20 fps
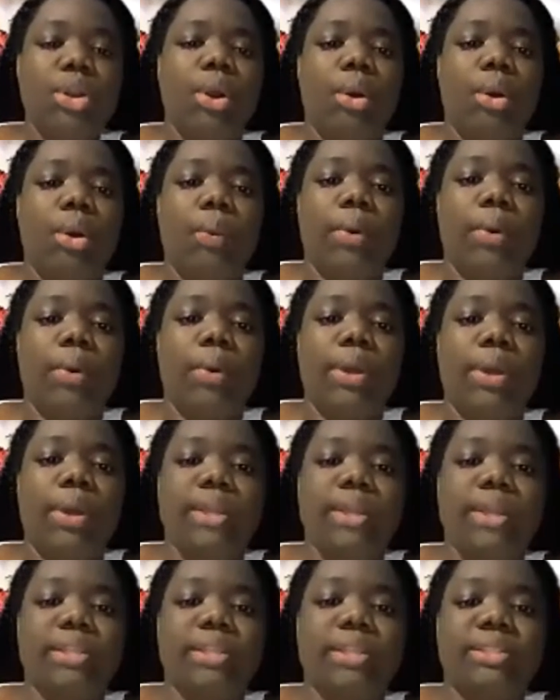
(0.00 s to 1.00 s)
now going to
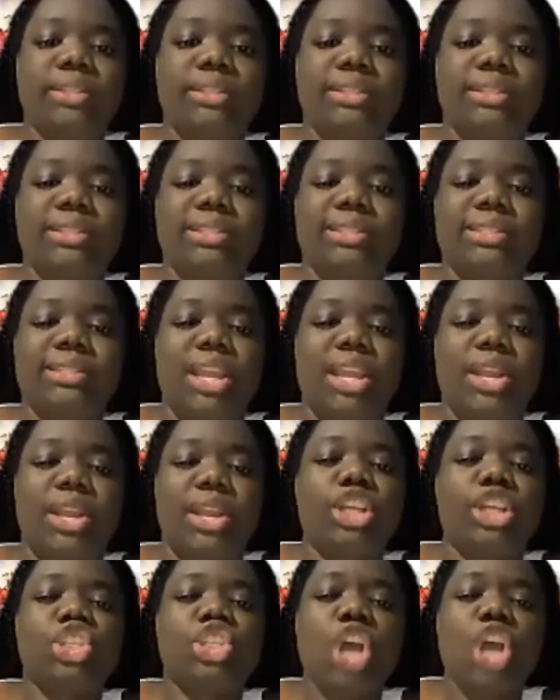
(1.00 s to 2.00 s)
say you're going to
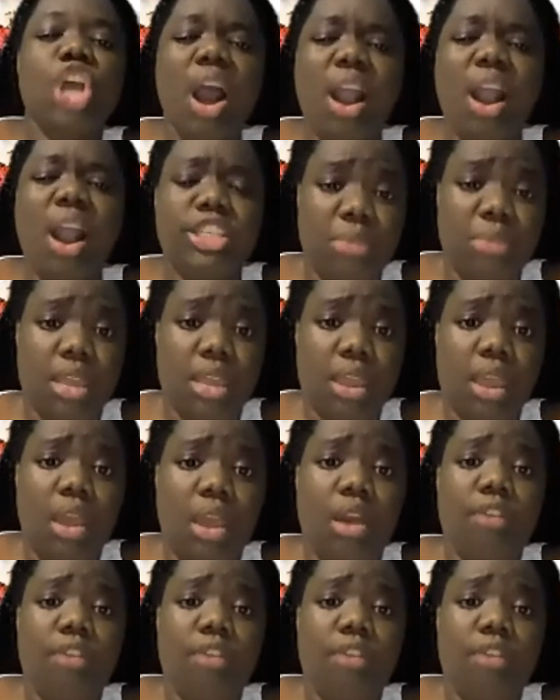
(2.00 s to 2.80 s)
charge me